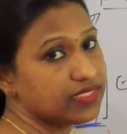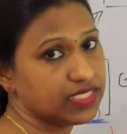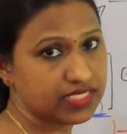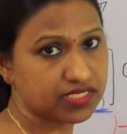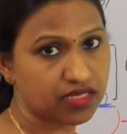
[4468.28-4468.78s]
in
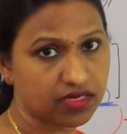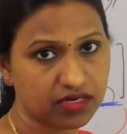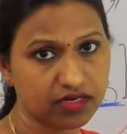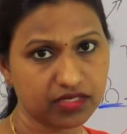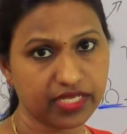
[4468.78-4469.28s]
this
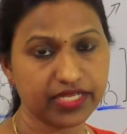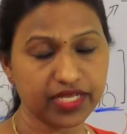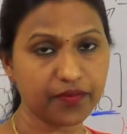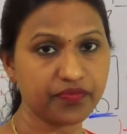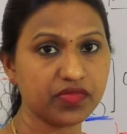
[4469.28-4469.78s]
uh,
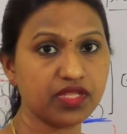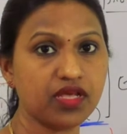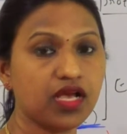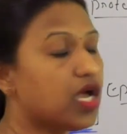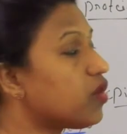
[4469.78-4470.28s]
area.
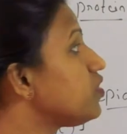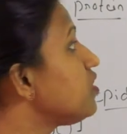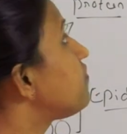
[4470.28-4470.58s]
We'll